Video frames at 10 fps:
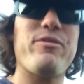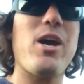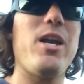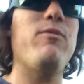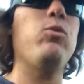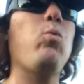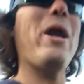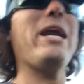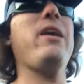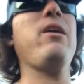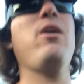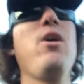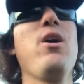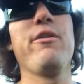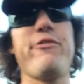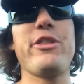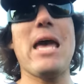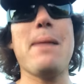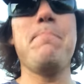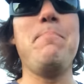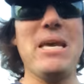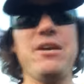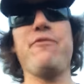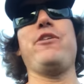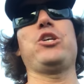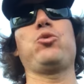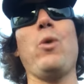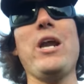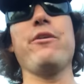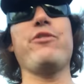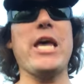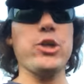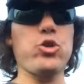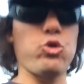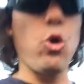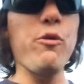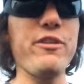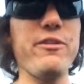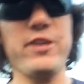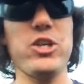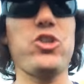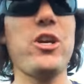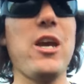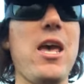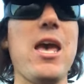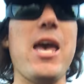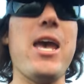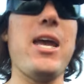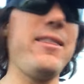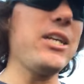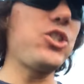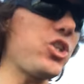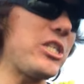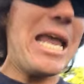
of kind of waiting for that big fish, waiting for that trophy fish. And that's just